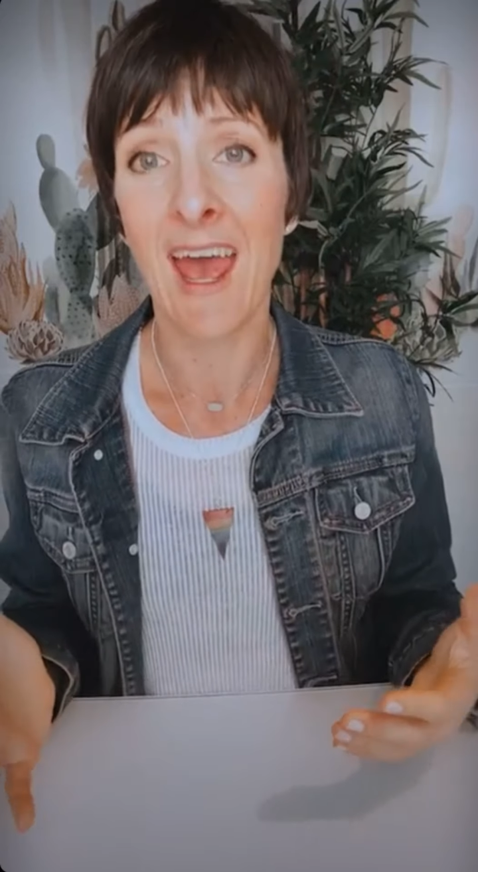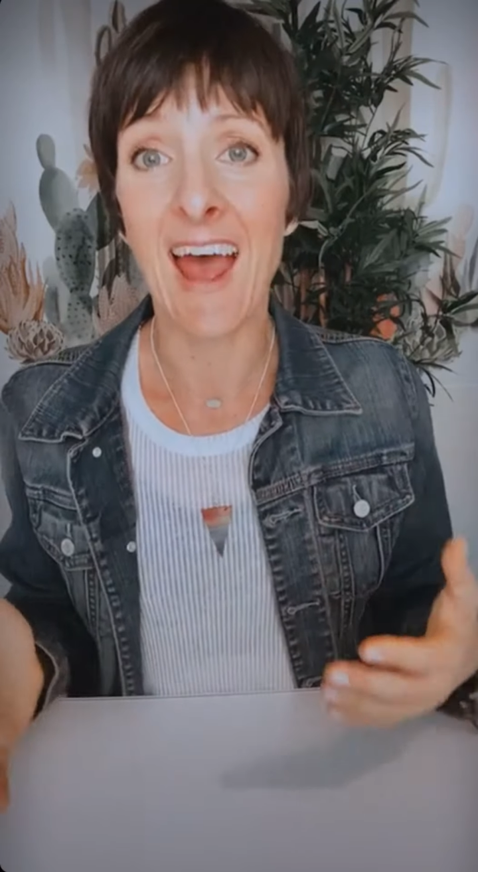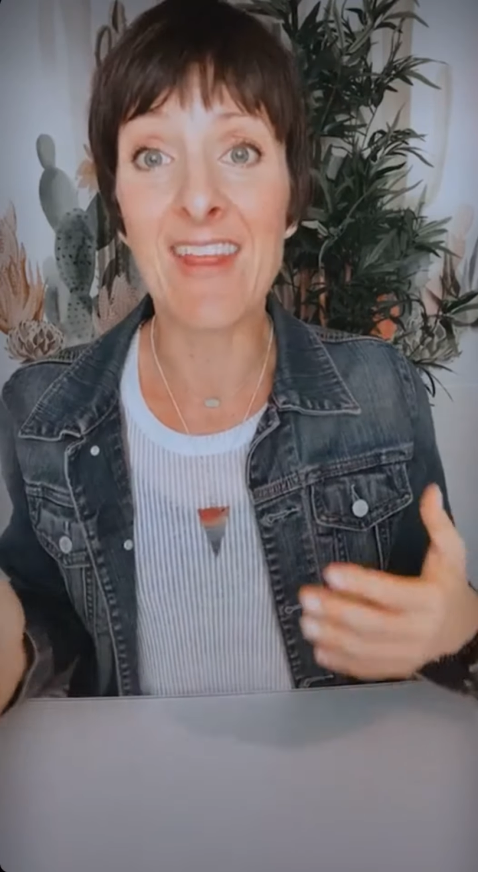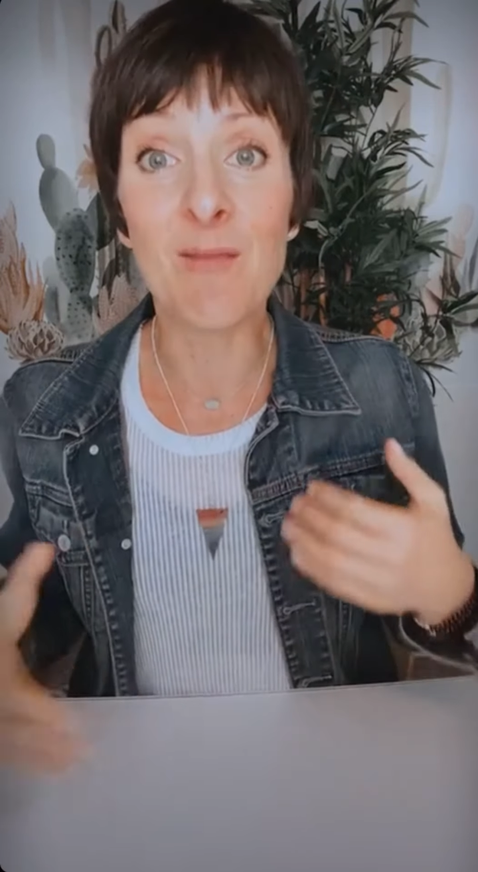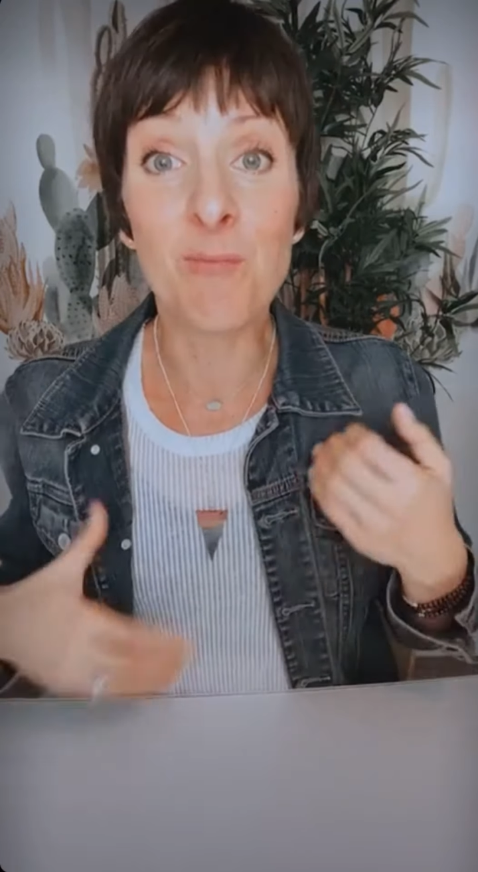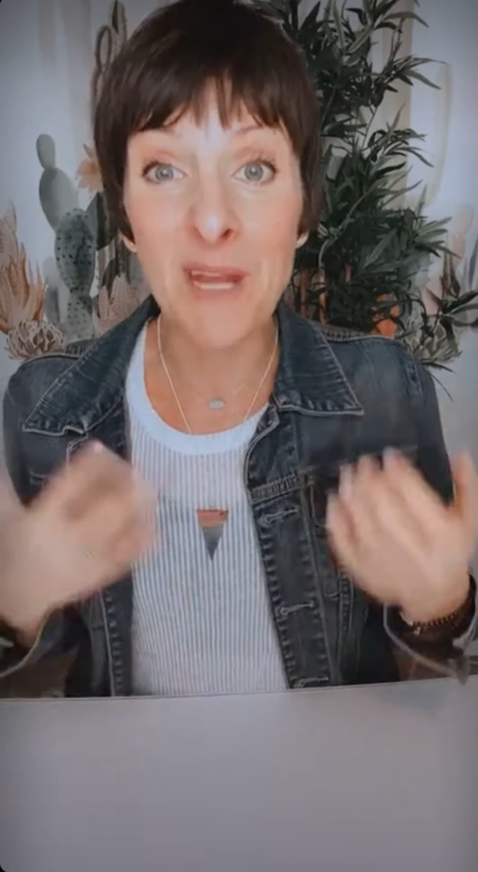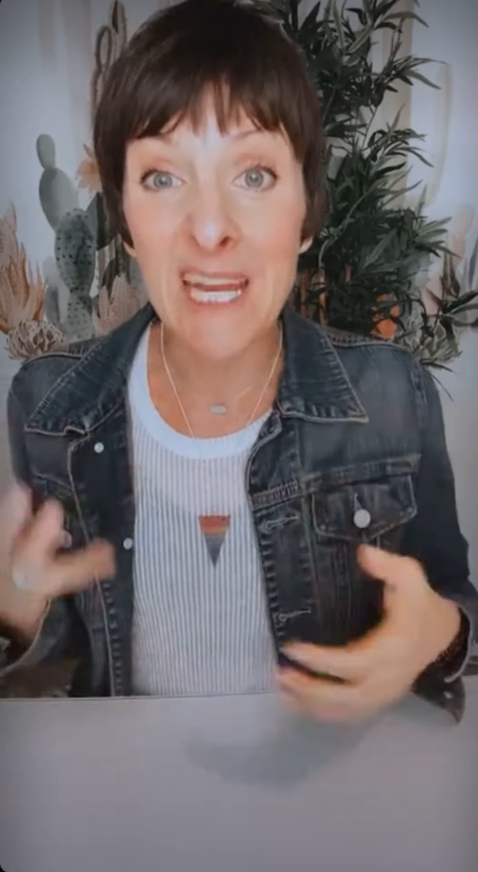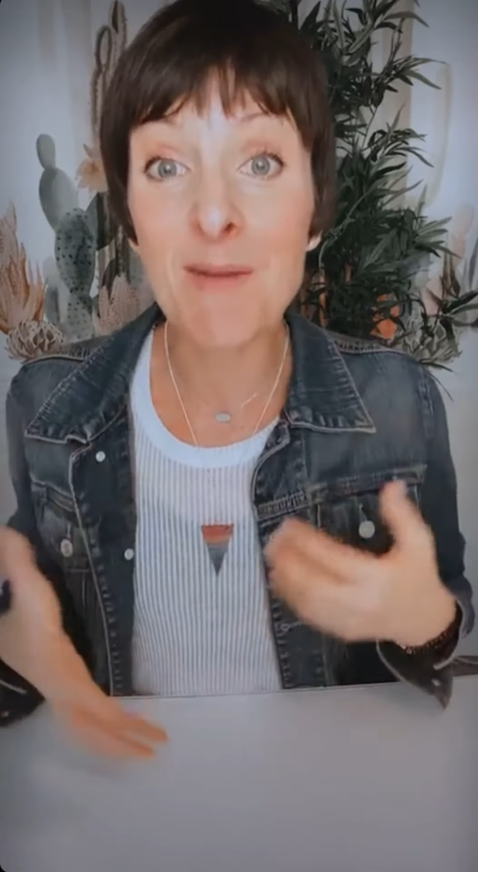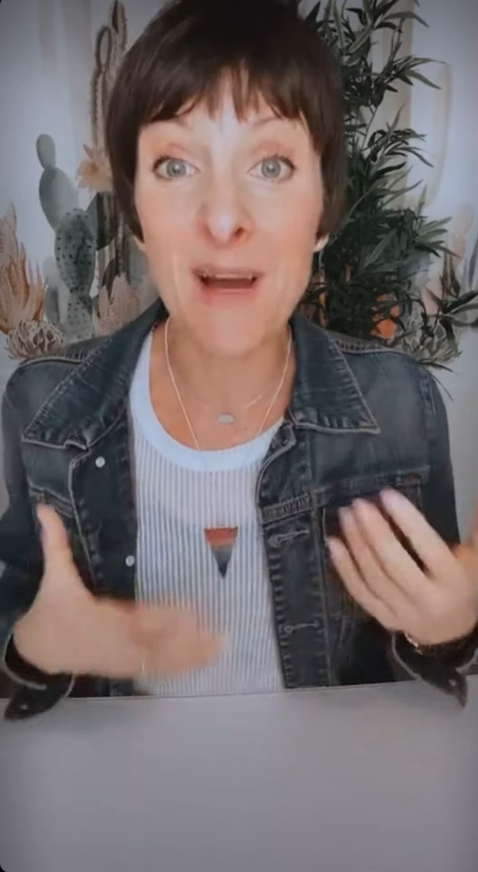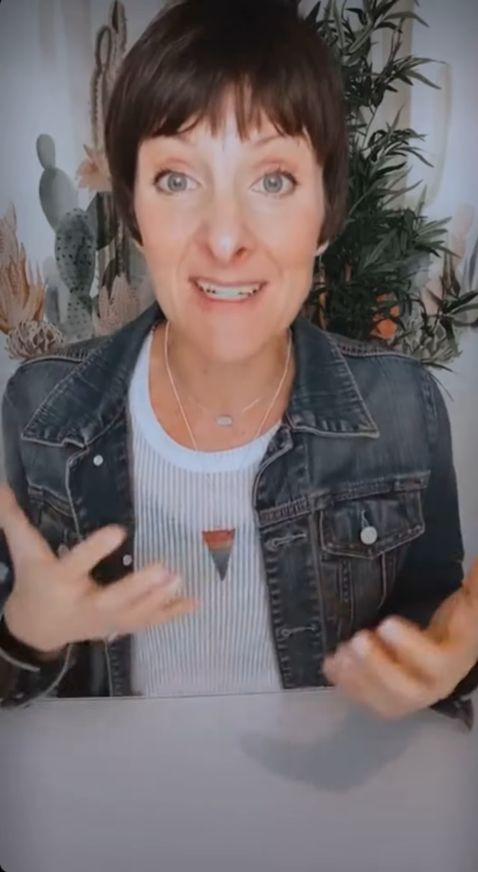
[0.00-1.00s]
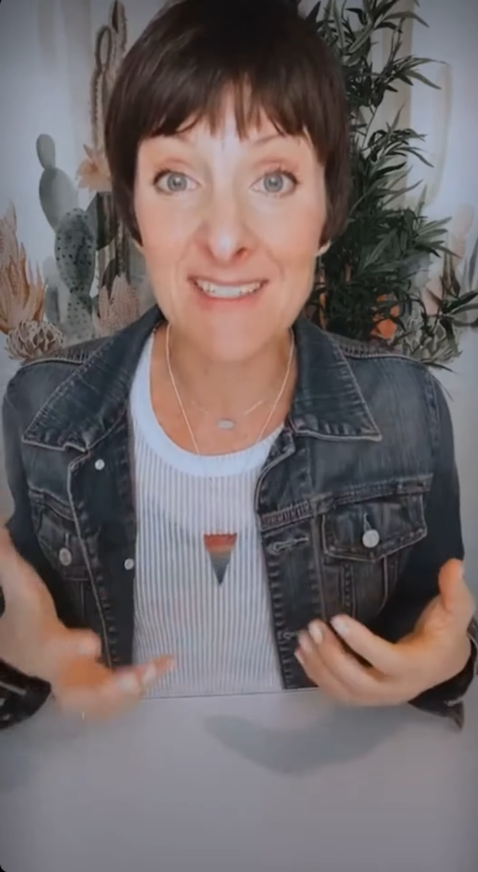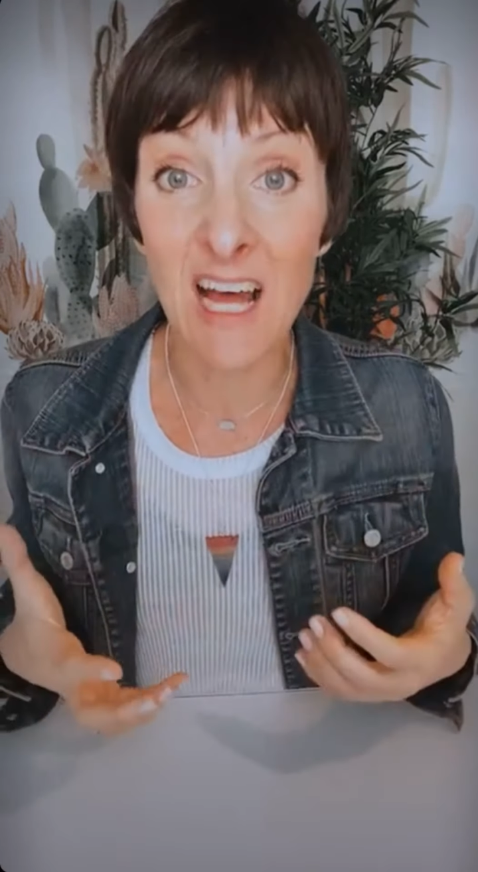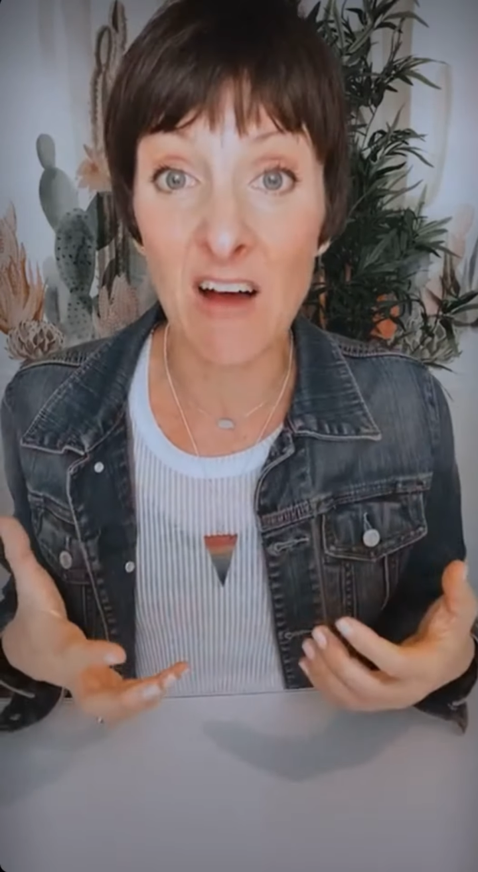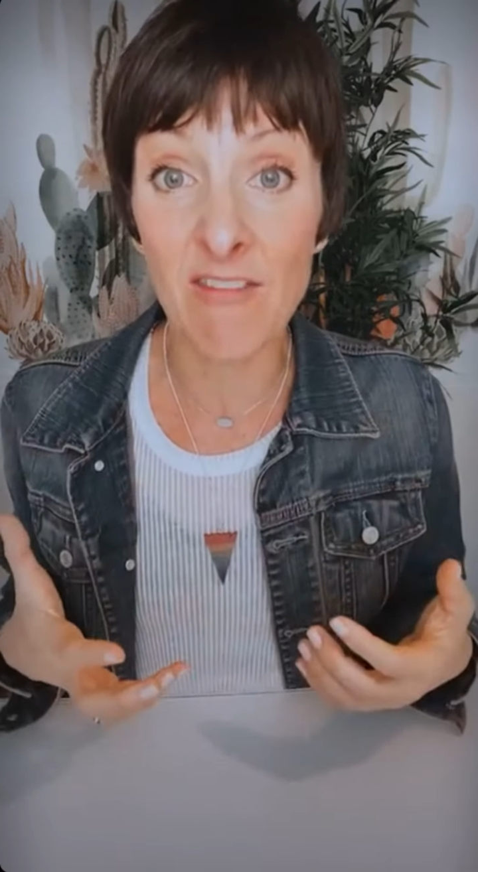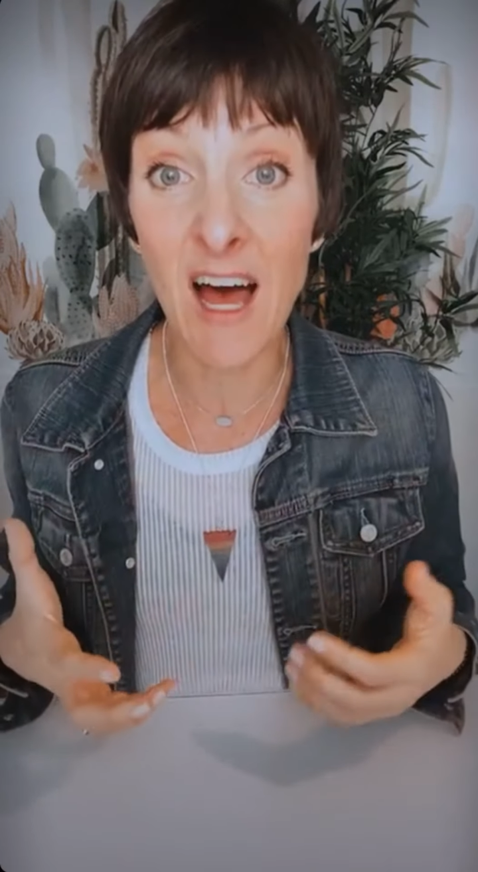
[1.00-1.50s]
and then beating
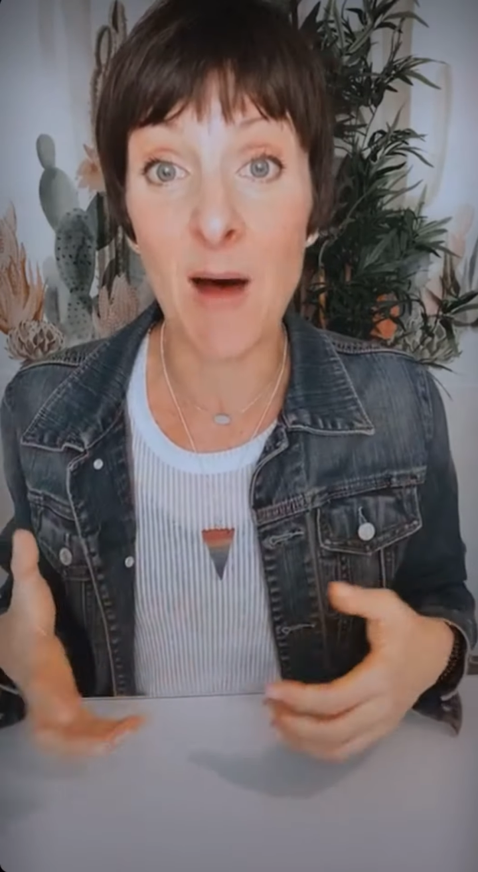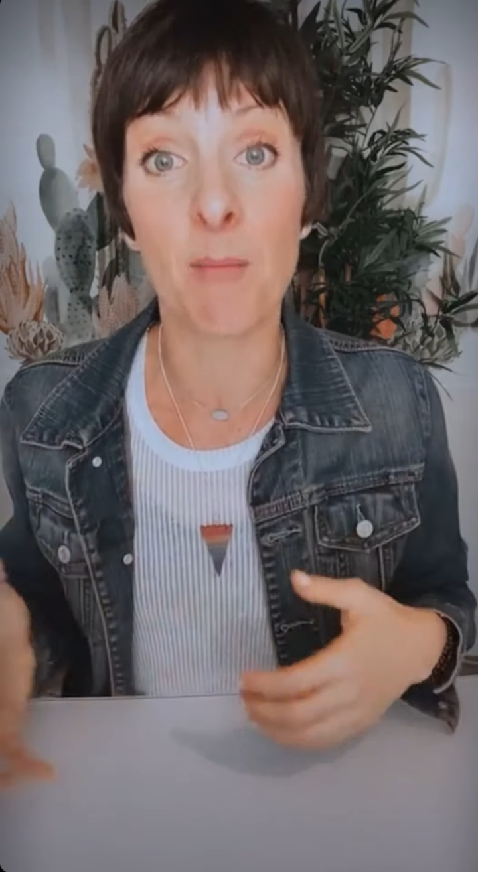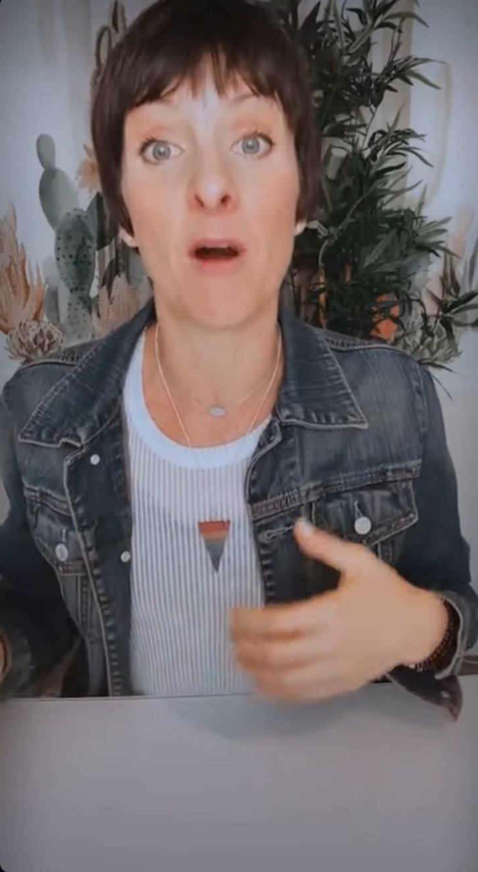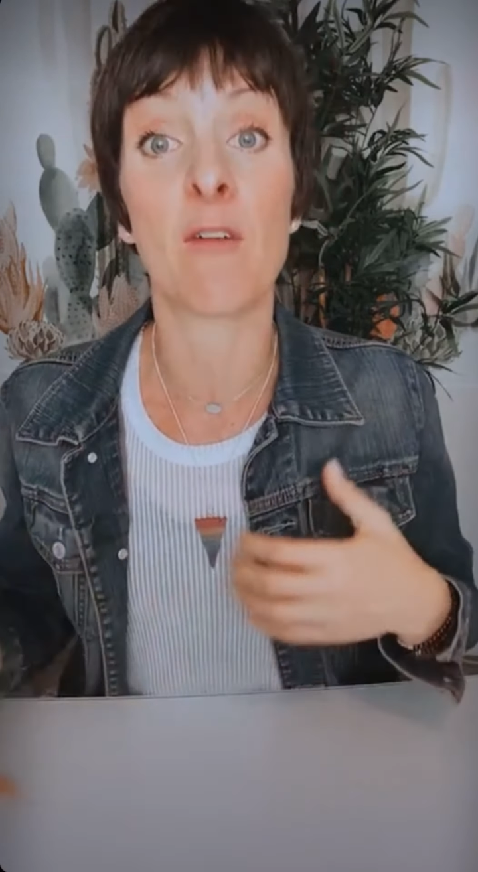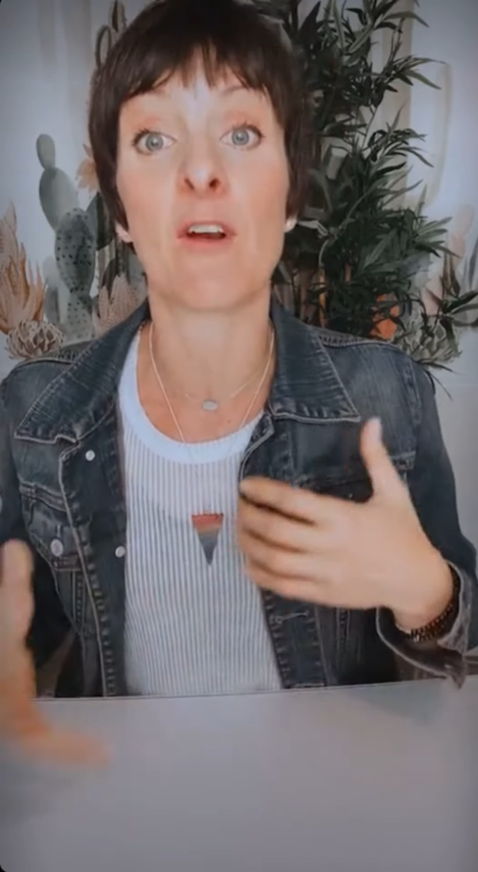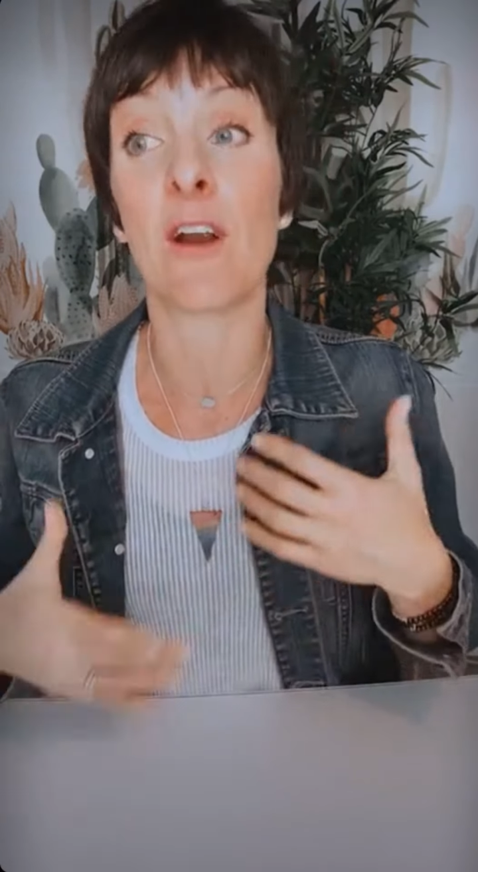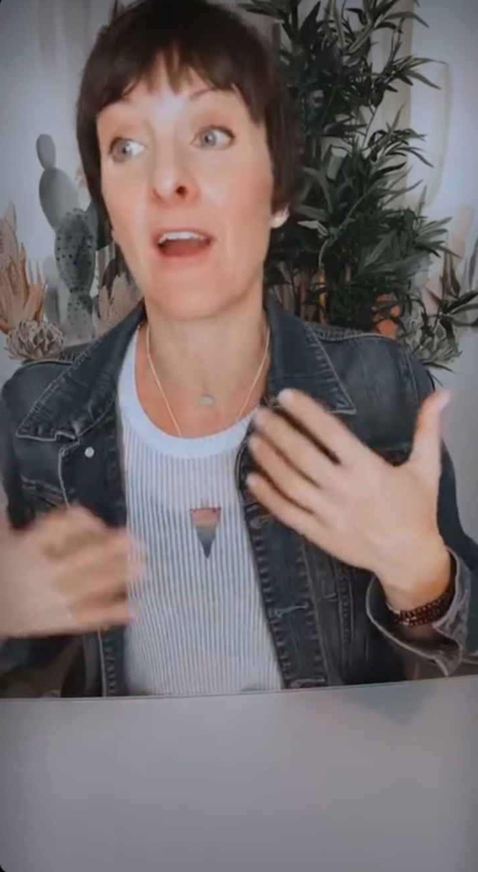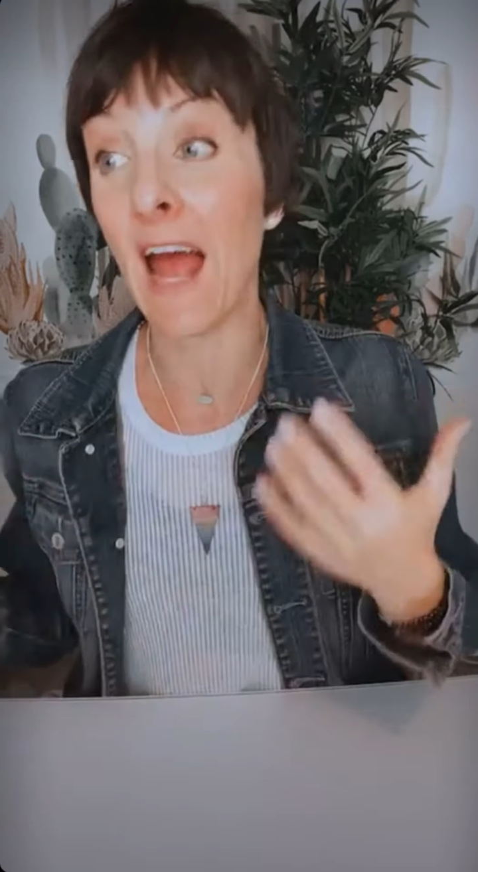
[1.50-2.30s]
myself up over